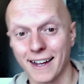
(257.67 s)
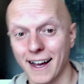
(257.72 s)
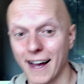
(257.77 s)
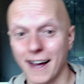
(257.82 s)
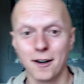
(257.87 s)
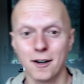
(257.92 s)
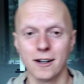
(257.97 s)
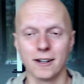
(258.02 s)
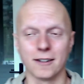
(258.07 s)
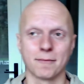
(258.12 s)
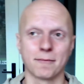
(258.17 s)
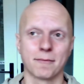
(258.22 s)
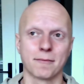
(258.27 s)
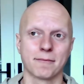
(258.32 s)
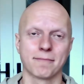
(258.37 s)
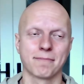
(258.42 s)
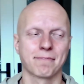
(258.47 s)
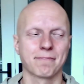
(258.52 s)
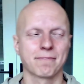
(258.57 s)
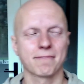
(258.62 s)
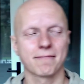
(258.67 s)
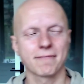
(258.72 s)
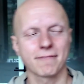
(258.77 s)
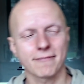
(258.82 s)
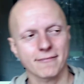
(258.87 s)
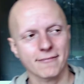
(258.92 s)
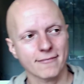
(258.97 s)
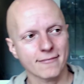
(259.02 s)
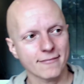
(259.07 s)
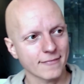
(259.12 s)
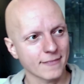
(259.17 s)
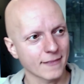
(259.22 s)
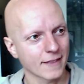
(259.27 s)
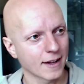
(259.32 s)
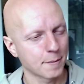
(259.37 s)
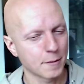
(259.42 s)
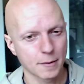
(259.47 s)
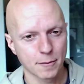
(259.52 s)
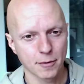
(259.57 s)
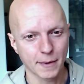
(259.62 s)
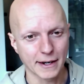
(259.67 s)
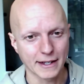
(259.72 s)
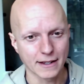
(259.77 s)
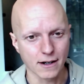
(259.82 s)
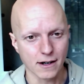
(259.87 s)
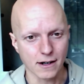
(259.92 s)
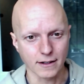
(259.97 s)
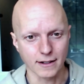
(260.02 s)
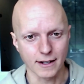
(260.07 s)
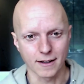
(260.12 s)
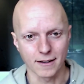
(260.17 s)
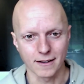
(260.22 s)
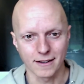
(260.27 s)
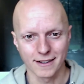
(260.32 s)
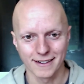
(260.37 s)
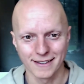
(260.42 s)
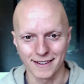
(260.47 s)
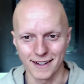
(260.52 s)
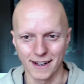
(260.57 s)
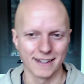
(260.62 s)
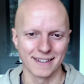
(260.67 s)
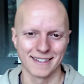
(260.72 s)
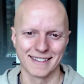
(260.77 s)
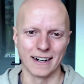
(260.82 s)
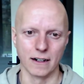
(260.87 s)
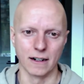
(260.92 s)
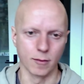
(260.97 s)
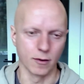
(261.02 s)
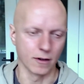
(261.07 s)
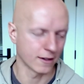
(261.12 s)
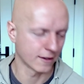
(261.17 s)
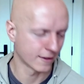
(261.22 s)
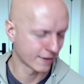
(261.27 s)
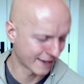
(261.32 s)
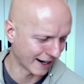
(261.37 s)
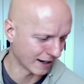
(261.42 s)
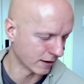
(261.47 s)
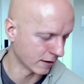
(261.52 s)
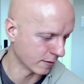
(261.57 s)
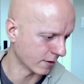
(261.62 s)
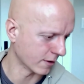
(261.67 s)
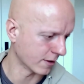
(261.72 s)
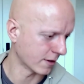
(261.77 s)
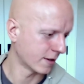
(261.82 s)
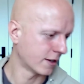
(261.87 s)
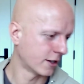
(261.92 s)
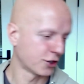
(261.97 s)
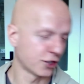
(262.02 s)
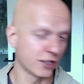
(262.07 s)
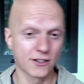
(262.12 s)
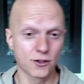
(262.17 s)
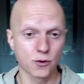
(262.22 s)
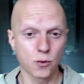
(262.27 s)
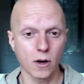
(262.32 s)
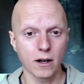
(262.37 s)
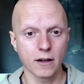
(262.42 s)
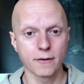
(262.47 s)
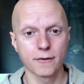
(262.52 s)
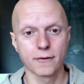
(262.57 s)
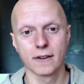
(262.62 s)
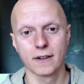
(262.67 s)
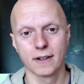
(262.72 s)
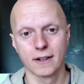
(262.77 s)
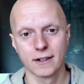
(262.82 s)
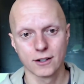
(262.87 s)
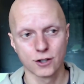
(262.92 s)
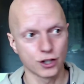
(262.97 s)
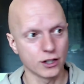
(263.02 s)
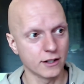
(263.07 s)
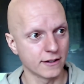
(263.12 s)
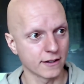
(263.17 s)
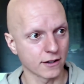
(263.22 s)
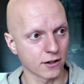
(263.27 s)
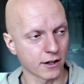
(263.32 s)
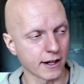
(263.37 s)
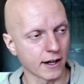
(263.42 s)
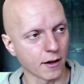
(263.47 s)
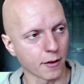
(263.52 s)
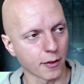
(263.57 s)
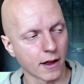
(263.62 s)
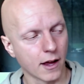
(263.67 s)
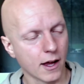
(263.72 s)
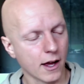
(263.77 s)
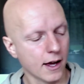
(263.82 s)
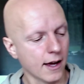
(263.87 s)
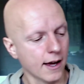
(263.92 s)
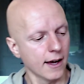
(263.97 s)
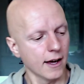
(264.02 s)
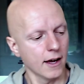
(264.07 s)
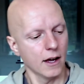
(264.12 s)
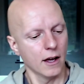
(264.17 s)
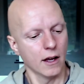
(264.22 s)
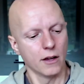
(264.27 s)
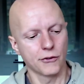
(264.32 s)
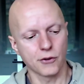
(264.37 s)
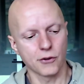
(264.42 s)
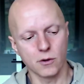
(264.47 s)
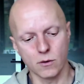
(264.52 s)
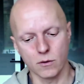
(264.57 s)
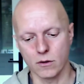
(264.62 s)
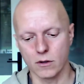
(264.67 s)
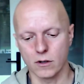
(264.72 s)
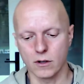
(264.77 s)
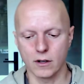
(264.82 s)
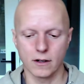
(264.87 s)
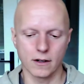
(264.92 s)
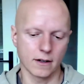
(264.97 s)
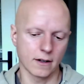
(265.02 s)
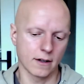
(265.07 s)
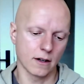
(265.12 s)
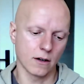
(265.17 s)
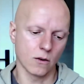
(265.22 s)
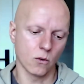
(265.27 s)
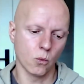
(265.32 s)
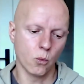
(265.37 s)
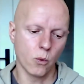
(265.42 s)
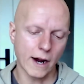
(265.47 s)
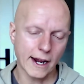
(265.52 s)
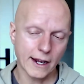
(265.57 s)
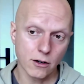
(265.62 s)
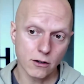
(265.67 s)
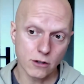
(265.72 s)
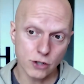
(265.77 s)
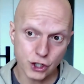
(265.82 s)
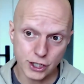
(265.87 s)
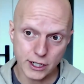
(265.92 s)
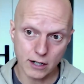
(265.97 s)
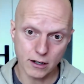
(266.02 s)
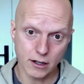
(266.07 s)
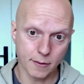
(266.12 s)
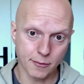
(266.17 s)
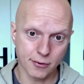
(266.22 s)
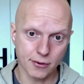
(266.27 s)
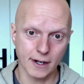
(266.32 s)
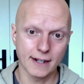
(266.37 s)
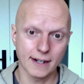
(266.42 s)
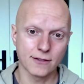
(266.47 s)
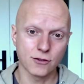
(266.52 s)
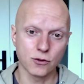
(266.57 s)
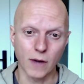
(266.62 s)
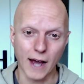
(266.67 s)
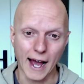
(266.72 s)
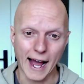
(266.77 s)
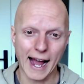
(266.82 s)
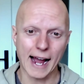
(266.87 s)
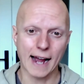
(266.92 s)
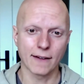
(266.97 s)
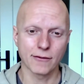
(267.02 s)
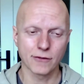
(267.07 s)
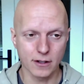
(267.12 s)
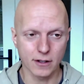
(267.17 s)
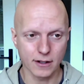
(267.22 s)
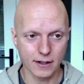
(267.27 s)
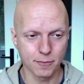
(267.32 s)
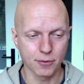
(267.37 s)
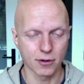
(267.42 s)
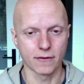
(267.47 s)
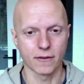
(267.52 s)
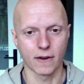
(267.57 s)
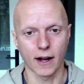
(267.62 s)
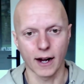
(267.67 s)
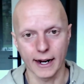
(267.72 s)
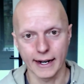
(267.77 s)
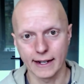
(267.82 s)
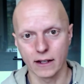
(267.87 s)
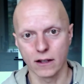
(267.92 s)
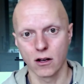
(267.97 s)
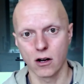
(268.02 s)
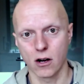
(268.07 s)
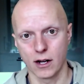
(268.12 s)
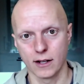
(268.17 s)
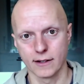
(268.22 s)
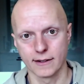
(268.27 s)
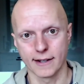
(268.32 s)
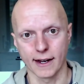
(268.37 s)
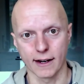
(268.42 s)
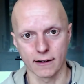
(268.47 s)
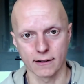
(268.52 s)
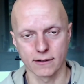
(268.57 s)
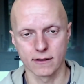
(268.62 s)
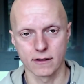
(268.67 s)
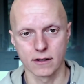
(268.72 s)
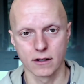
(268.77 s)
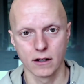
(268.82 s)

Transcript: I don't know. I'm going to put my dog down. No, it's terrible. Terrible. She's twelve. She's in good health. So when you're sharing price, you have to provide context.